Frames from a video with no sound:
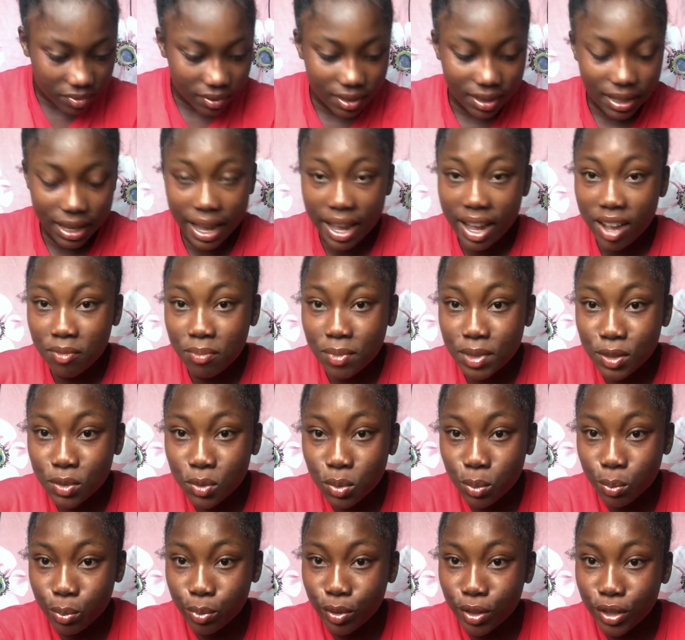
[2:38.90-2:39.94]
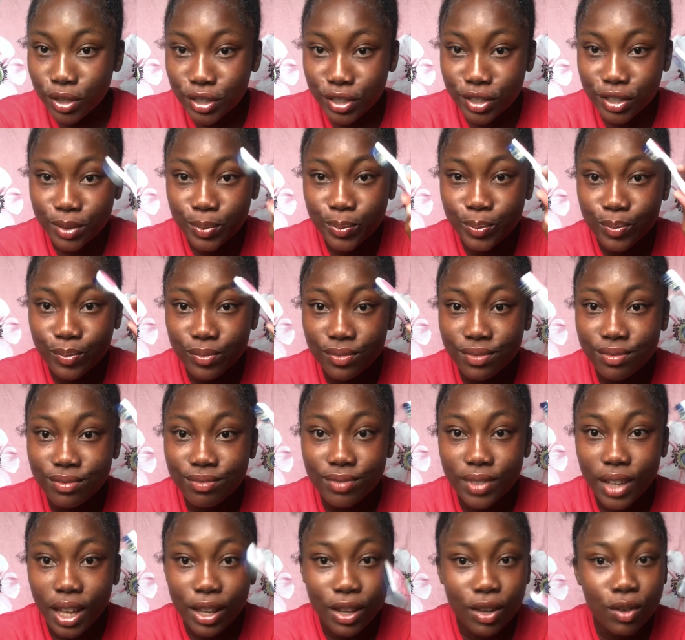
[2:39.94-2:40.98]
I have my toothbrush.
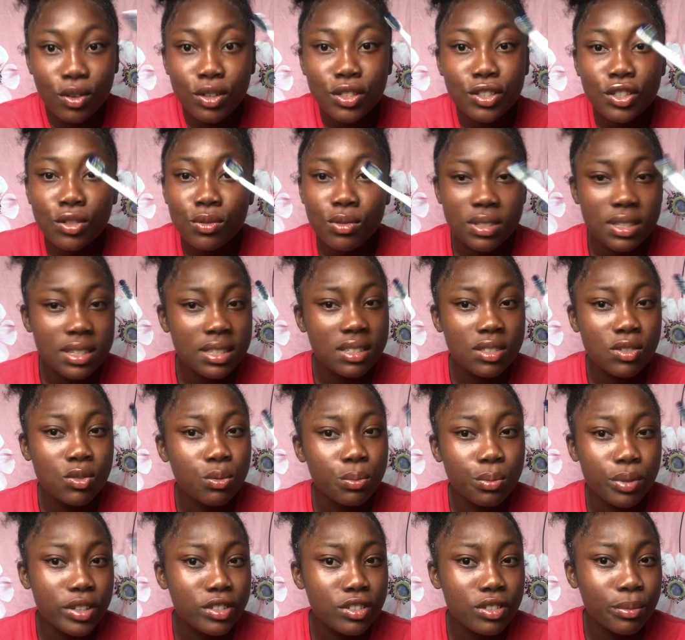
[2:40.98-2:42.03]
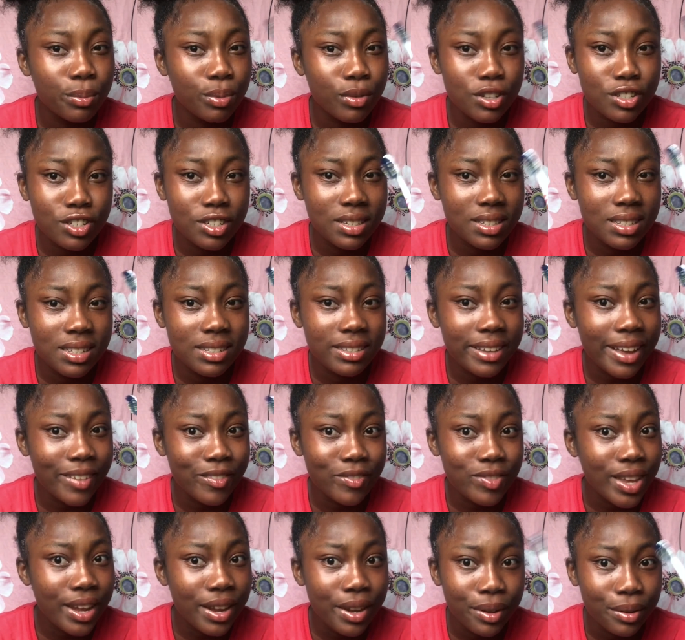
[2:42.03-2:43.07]
You don't use this toothbrush to brush your teeth
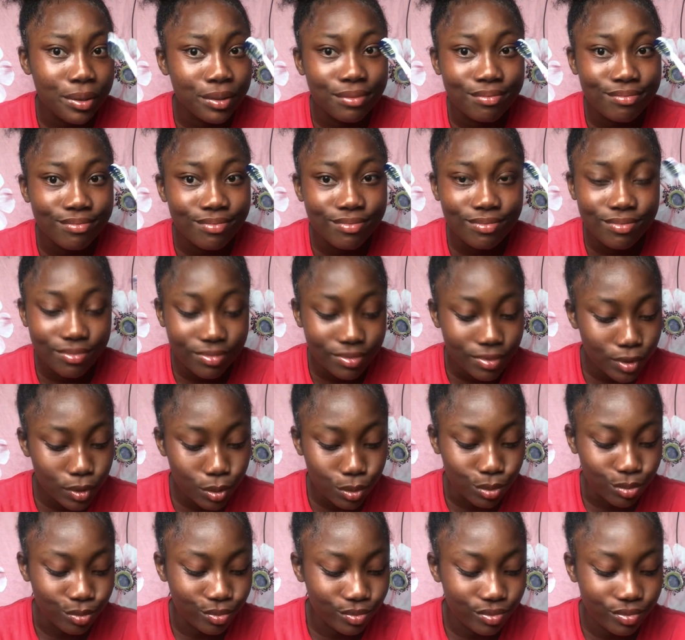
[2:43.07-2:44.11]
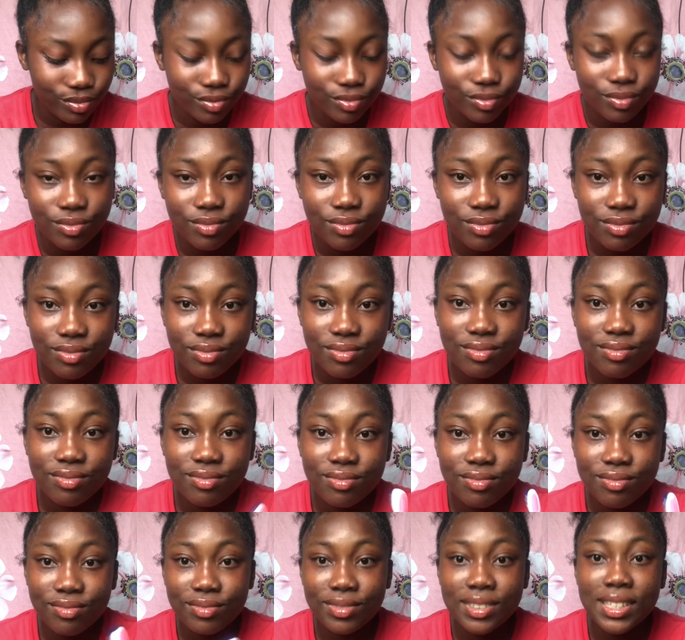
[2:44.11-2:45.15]
after, No.
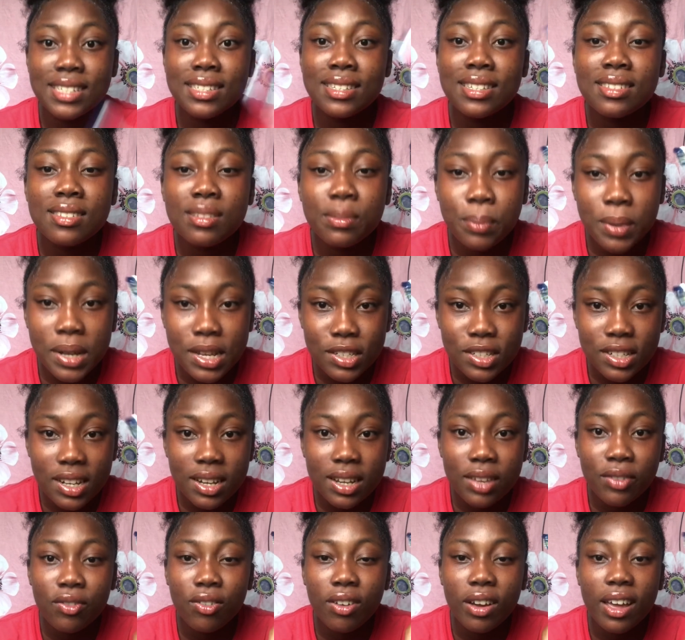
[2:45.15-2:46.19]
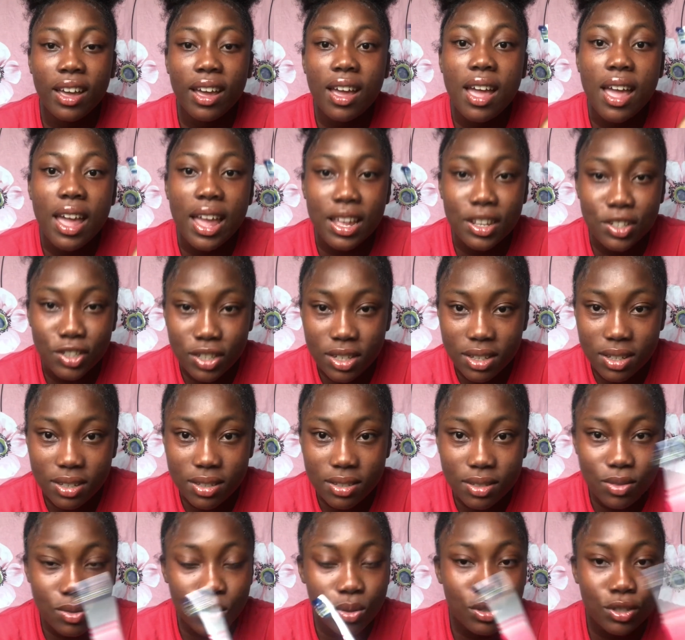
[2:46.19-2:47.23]
This is specially for your edges.
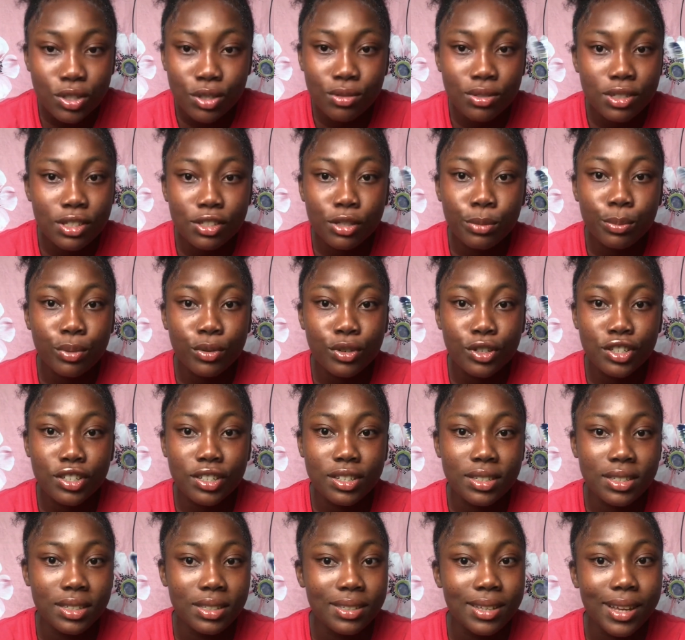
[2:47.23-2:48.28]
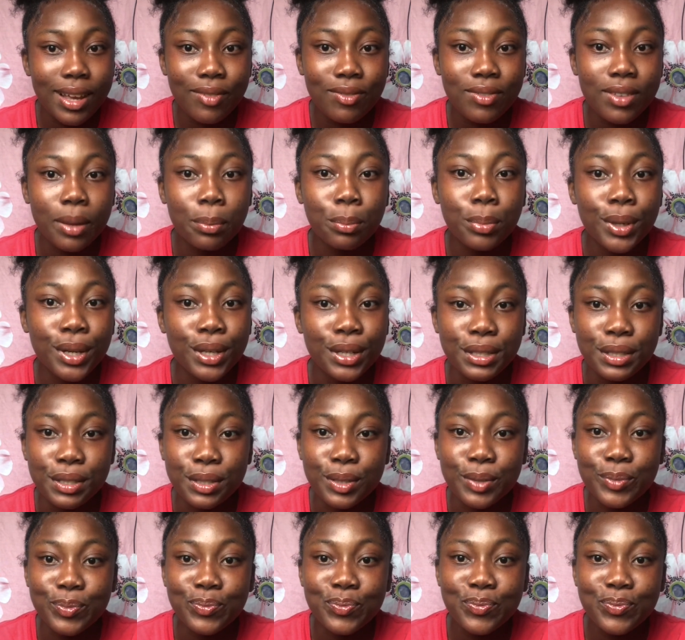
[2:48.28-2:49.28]
Don't use it to brush your teeth after, please.